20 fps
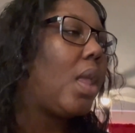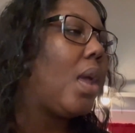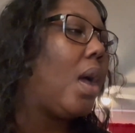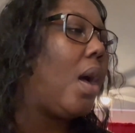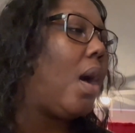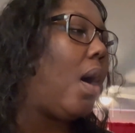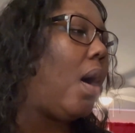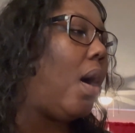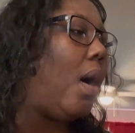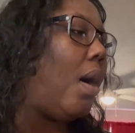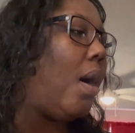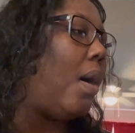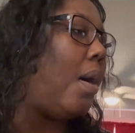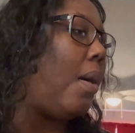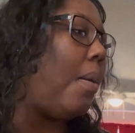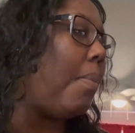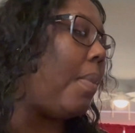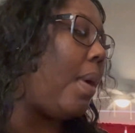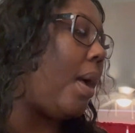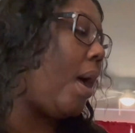
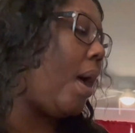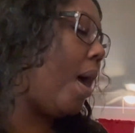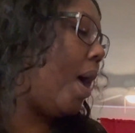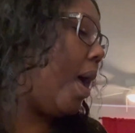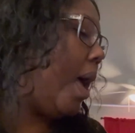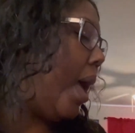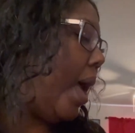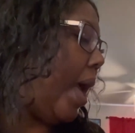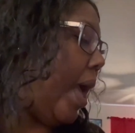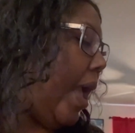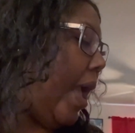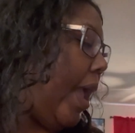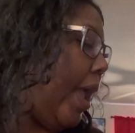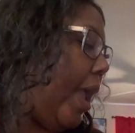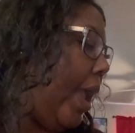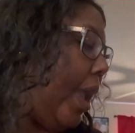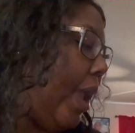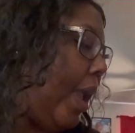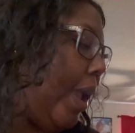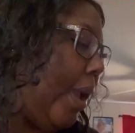um,
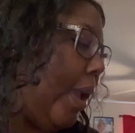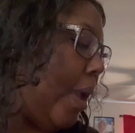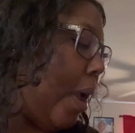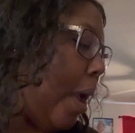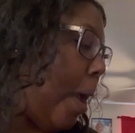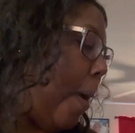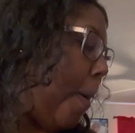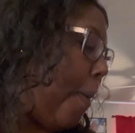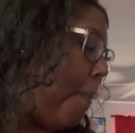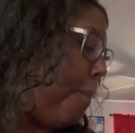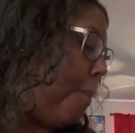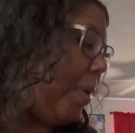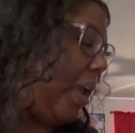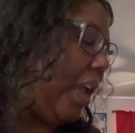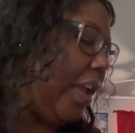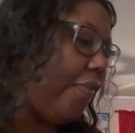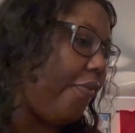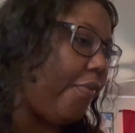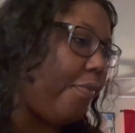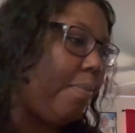a
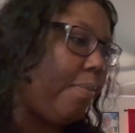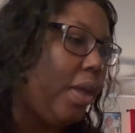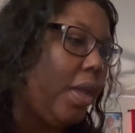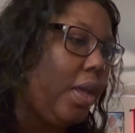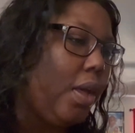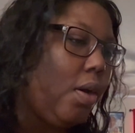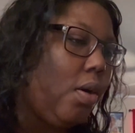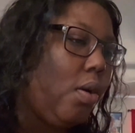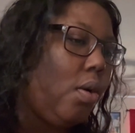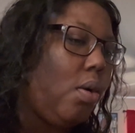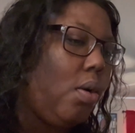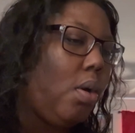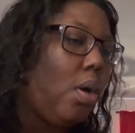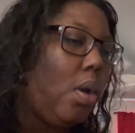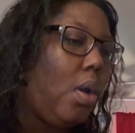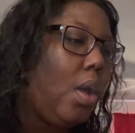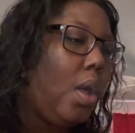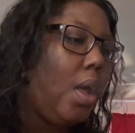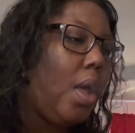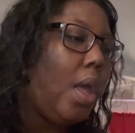beef meal,
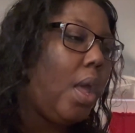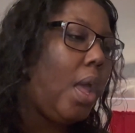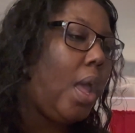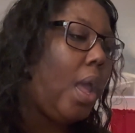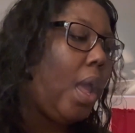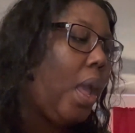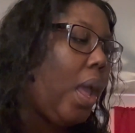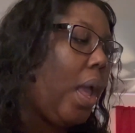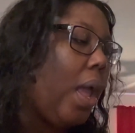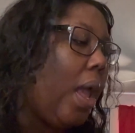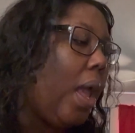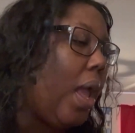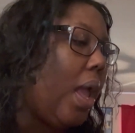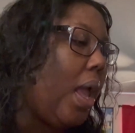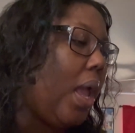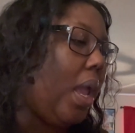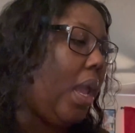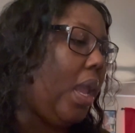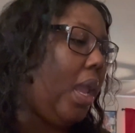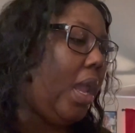
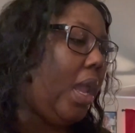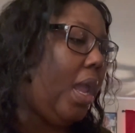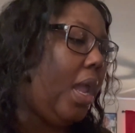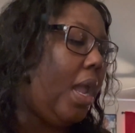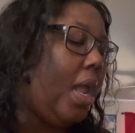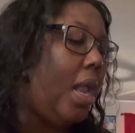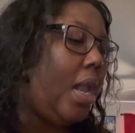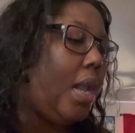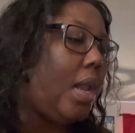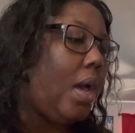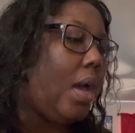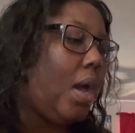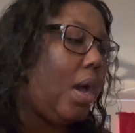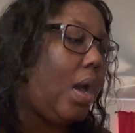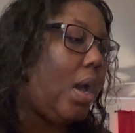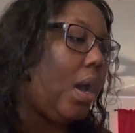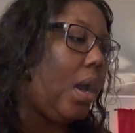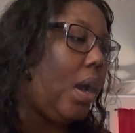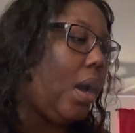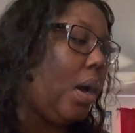and
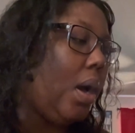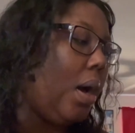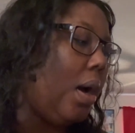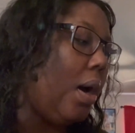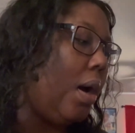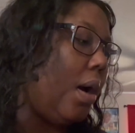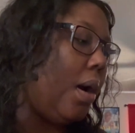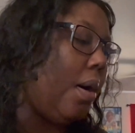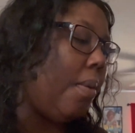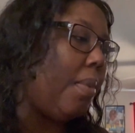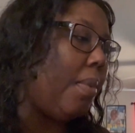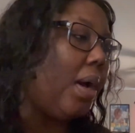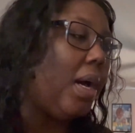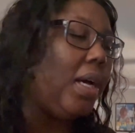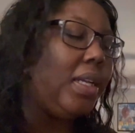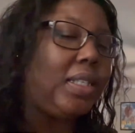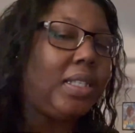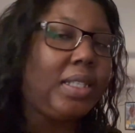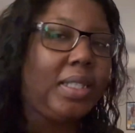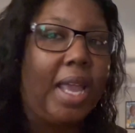um,
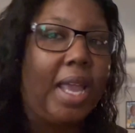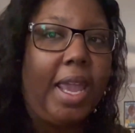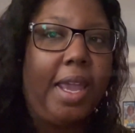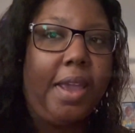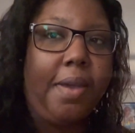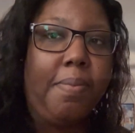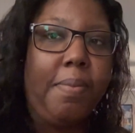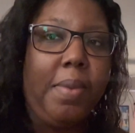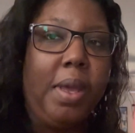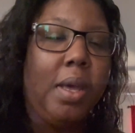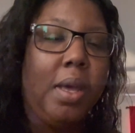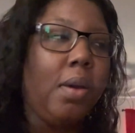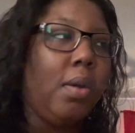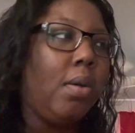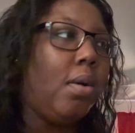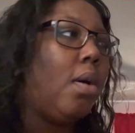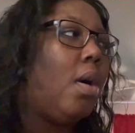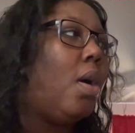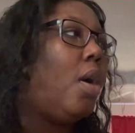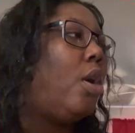a steak
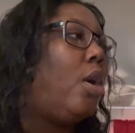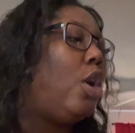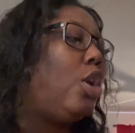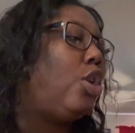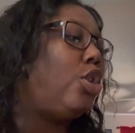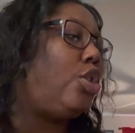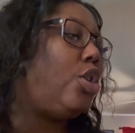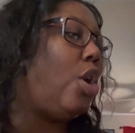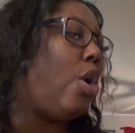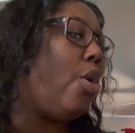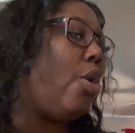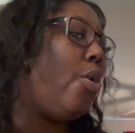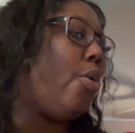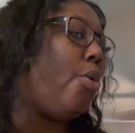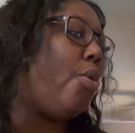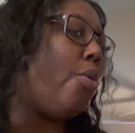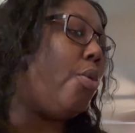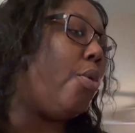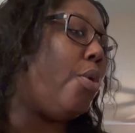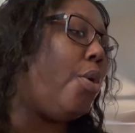meal.
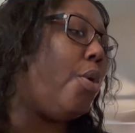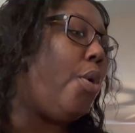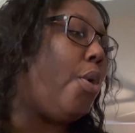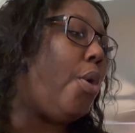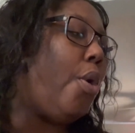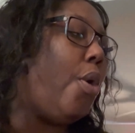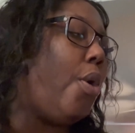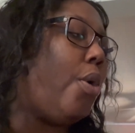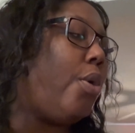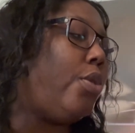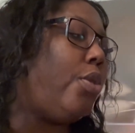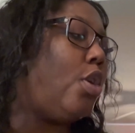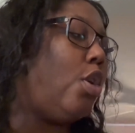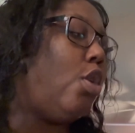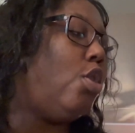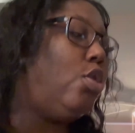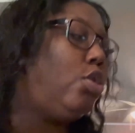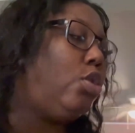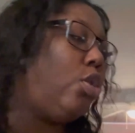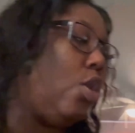So
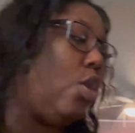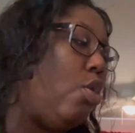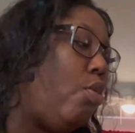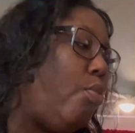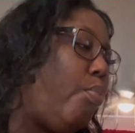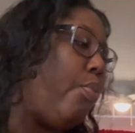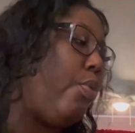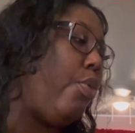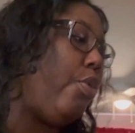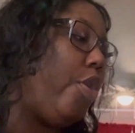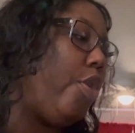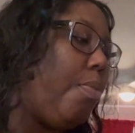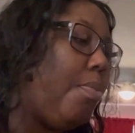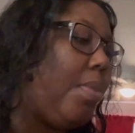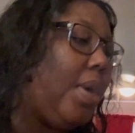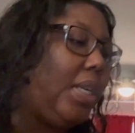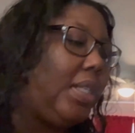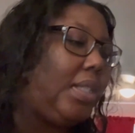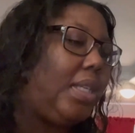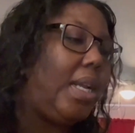those are pretty
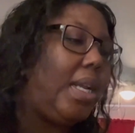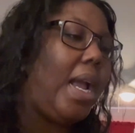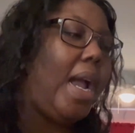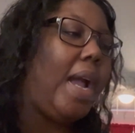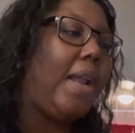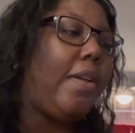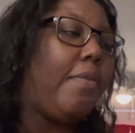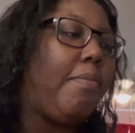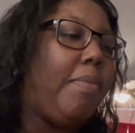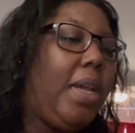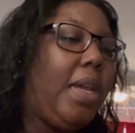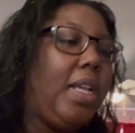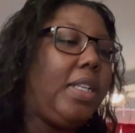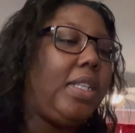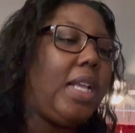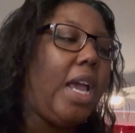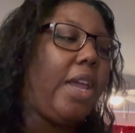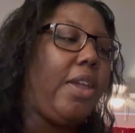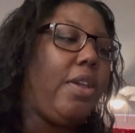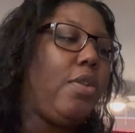much the kind of
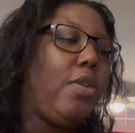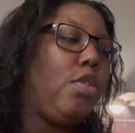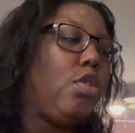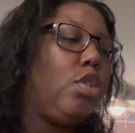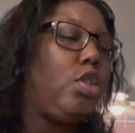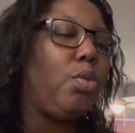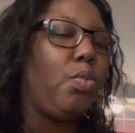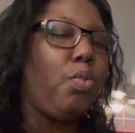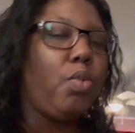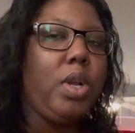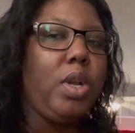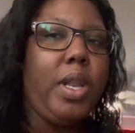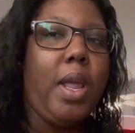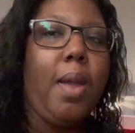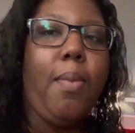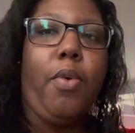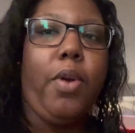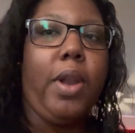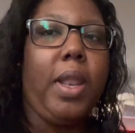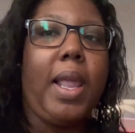meats I use. One
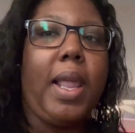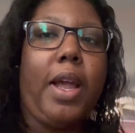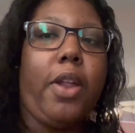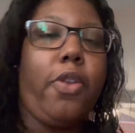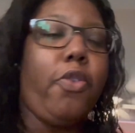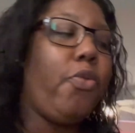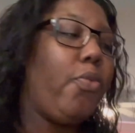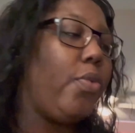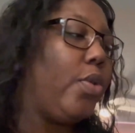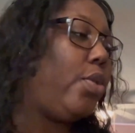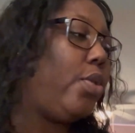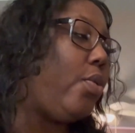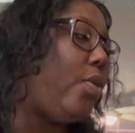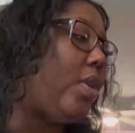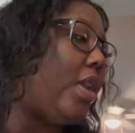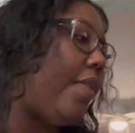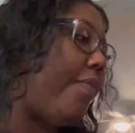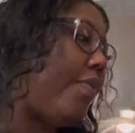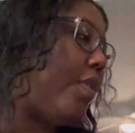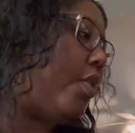day more likely we'll do
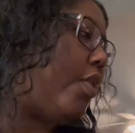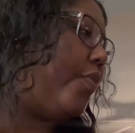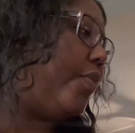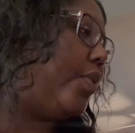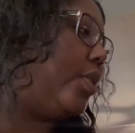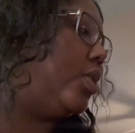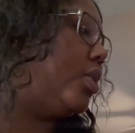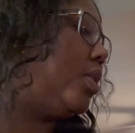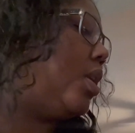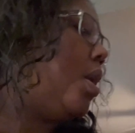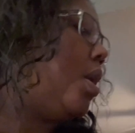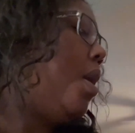leftovers.